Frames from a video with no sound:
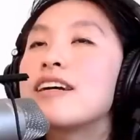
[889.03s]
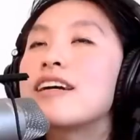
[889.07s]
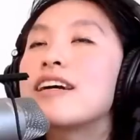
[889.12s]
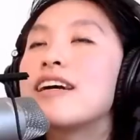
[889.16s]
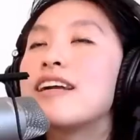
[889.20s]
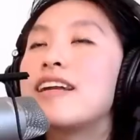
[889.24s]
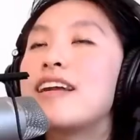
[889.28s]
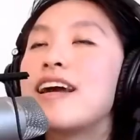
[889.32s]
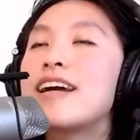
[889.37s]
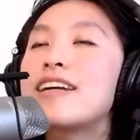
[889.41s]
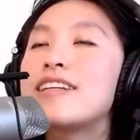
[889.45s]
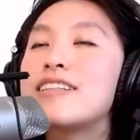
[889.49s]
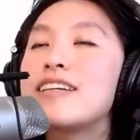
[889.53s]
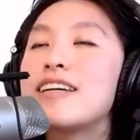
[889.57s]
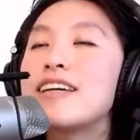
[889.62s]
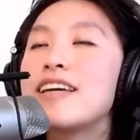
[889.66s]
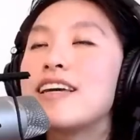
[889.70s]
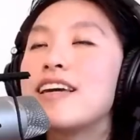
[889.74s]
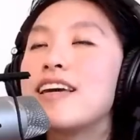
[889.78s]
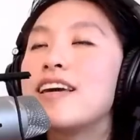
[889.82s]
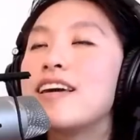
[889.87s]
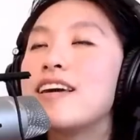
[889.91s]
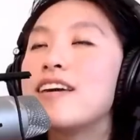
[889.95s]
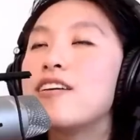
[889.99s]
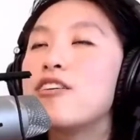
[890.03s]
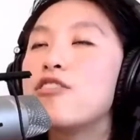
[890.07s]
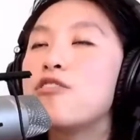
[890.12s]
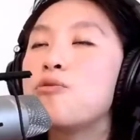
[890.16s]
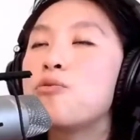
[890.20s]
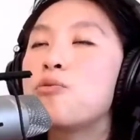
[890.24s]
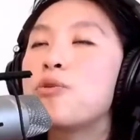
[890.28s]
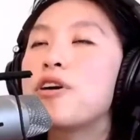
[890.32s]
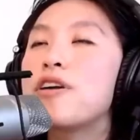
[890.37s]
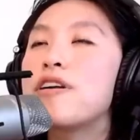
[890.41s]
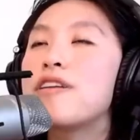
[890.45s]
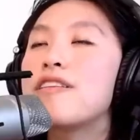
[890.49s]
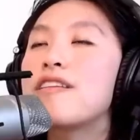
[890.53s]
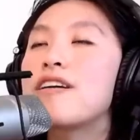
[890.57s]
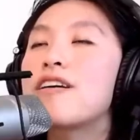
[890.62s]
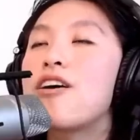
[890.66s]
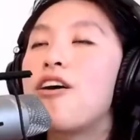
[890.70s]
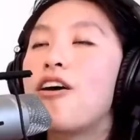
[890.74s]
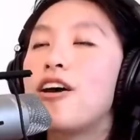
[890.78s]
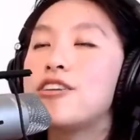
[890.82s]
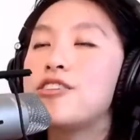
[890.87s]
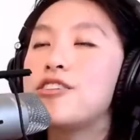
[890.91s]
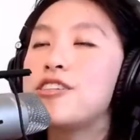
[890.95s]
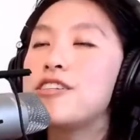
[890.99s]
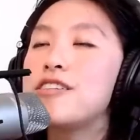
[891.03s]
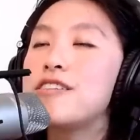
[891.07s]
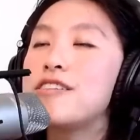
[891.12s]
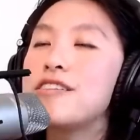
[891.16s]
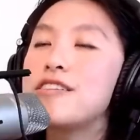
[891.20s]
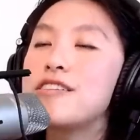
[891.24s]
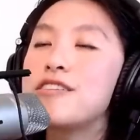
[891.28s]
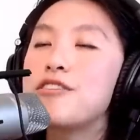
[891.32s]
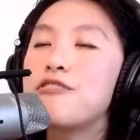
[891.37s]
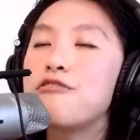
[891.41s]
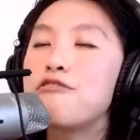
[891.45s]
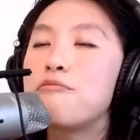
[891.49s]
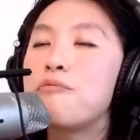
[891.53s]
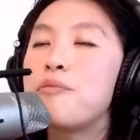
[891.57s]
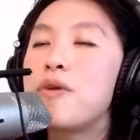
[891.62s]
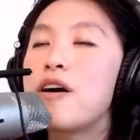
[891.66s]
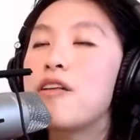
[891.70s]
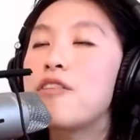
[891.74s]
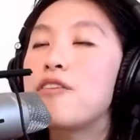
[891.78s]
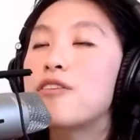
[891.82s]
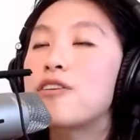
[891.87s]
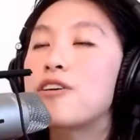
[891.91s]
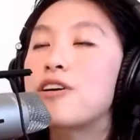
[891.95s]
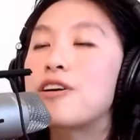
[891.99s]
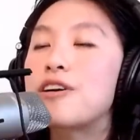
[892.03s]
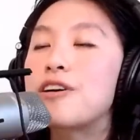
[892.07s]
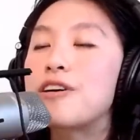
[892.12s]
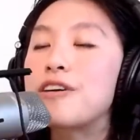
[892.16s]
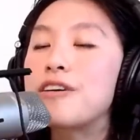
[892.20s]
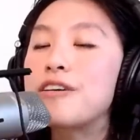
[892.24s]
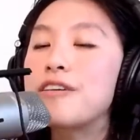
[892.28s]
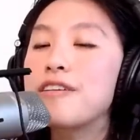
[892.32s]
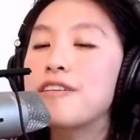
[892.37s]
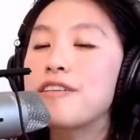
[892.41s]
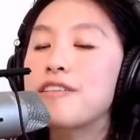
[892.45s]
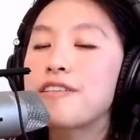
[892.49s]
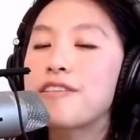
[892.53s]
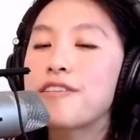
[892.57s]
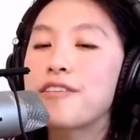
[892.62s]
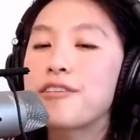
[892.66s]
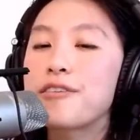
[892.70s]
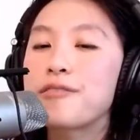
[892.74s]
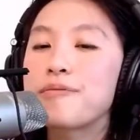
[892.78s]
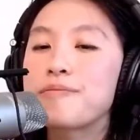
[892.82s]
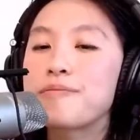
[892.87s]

connecting in with the consciousness of Mother Earth.